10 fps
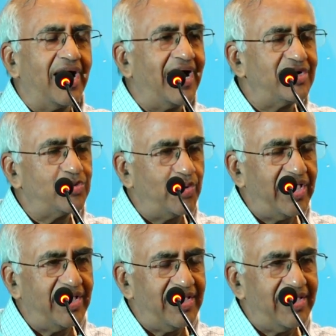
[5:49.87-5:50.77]
And
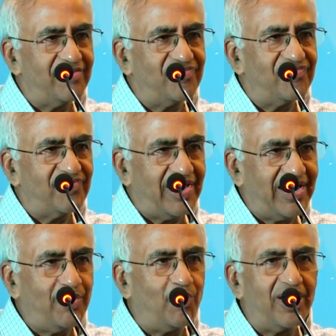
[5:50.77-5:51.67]
today, if
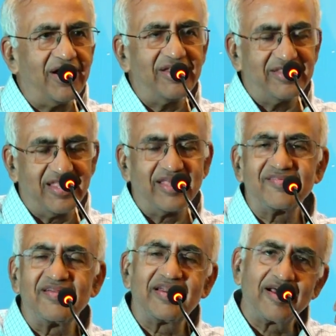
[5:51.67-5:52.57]
anyone
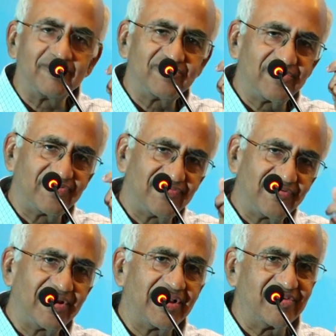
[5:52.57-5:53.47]
thinks in terms of
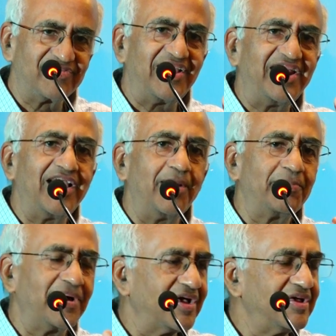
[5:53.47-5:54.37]
setting up
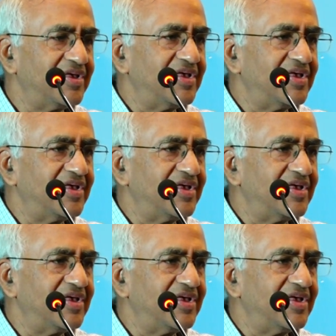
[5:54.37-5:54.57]
a